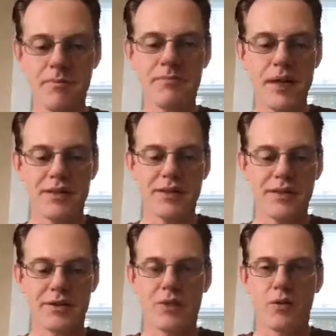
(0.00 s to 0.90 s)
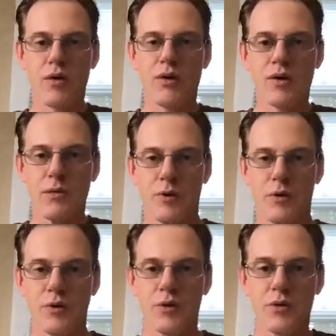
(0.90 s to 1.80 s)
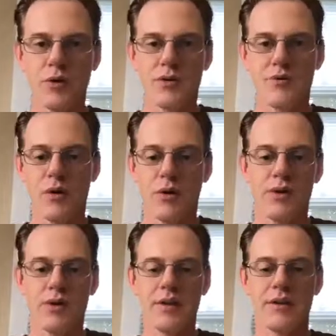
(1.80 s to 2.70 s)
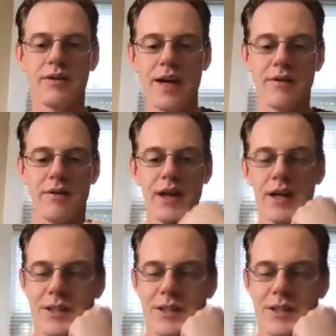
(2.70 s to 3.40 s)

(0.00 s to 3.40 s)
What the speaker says: pecs get shorter and they pull their shoulders forward and out of alignment.